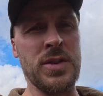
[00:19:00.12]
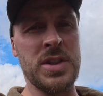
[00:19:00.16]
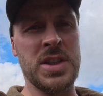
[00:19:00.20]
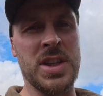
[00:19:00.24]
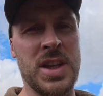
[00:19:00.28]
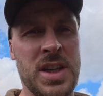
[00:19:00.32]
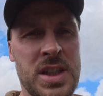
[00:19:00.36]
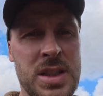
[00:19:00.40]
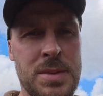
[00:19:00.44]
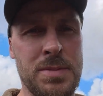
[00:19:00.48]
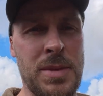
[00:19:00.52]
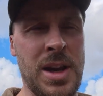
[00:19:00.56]
or
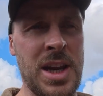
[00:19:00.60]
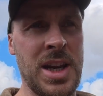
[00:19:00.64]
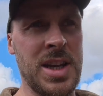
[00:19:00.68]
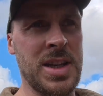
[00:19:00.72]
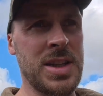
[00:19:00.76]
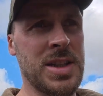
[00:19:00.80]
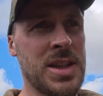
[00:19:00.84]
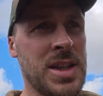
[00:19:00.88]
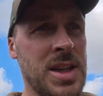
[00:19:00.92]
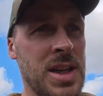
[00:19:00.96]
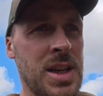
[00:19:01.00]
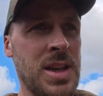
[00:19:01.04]
6
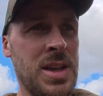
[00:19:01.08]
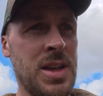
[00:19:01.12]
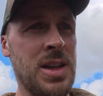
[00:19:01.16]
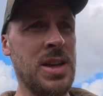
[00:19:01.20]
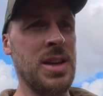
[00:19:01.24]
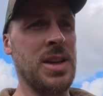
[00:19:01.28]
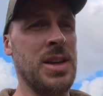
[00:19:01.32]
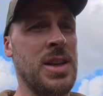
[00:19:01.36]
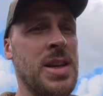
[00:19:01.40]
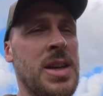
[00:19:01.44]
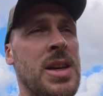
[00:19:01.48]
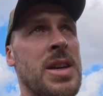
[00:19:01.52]
minutes.
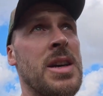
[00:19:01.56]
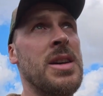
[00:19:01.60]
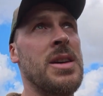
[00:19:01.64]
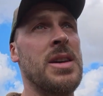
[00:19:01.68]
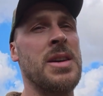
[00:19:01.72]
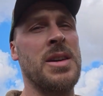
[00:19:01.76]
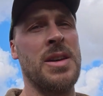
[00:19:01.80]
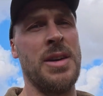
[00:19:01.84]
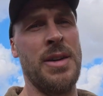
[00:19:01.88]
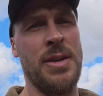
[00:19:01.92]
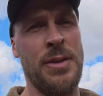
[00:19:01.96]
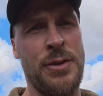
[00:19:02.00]

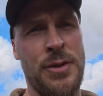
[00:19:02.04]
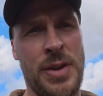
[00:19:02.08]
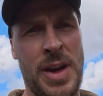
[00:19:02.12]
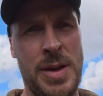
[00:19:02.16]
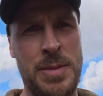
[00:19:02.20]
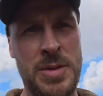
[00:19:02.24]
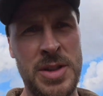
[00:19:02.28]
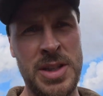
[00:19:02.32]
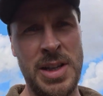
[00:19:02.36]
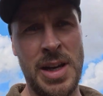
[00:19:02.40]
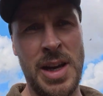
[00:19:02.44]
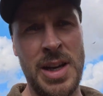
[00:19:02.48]

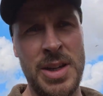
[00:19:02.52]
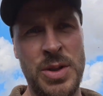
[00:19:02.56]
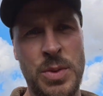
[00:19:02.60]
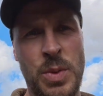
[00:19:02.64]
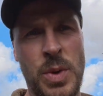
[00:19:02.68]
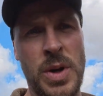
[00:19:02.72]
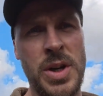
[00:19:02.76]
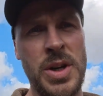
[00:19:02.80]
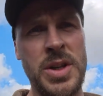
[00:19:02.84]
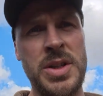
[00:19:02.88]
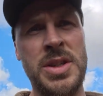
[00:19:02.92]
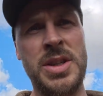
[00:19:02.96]
Famous last
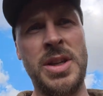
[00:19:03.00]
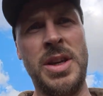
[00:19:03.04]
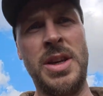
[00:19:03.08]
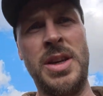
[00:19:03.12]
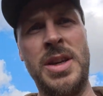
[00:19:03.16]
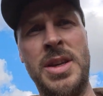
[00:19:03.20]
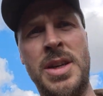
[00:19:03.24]
words.